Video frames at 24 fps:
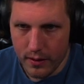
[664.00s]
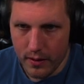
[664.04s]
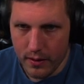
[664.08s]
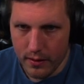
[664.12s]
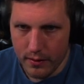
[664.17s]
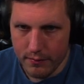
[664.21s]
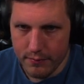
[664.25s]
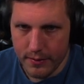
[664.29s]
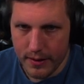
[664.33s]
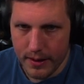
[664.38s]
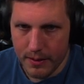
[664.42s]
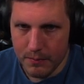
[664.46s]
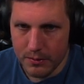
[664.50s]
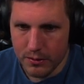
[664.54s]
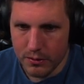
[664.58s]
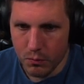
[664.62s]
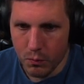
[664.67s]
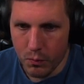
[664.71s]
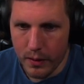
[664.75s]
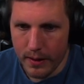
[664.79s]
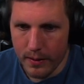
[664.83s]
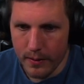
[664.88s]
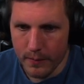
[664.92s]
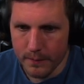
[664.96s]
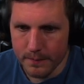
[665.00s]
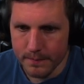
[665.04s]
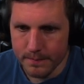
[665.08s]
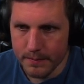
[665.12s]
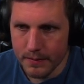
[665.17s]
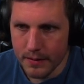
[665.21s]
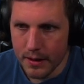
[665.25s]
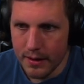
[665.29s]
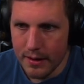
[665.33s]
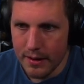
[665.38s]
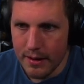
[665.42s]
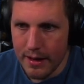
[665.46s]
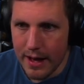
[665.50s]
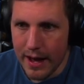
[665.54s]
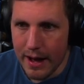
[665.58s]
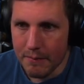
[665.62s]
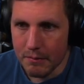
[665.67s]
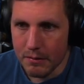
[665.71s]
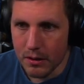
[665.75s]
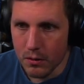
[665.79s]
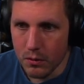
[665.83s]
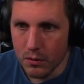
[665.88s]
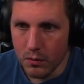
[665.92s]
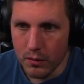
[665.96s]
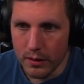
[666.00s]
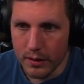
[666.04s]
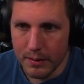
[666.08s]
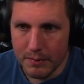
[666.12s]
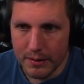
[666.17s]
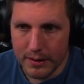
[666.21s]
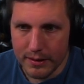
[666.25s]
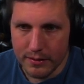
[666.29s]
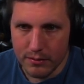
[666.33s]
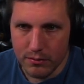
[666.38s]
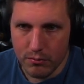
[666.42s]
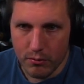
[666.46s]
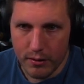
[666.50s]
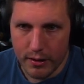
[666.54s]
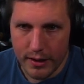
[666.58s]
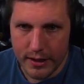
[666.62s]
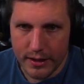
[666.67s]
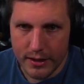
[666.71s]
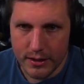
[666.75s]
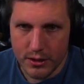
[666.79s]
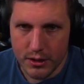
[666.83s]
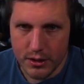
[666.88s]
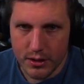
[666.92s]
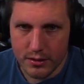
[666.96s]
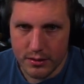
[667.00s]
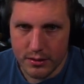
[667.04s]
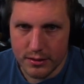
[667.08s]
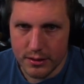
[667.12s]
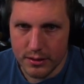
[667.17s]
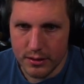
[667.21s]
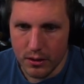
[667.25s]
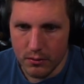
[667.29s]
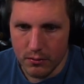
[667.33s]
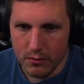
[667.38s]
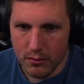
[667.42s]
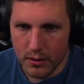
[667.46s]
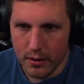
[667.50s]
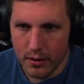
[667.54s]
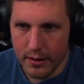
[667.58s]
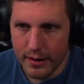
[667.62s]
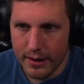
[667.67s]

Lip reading: Hall of Fame as well. I'm gonna do Limitless Range silver,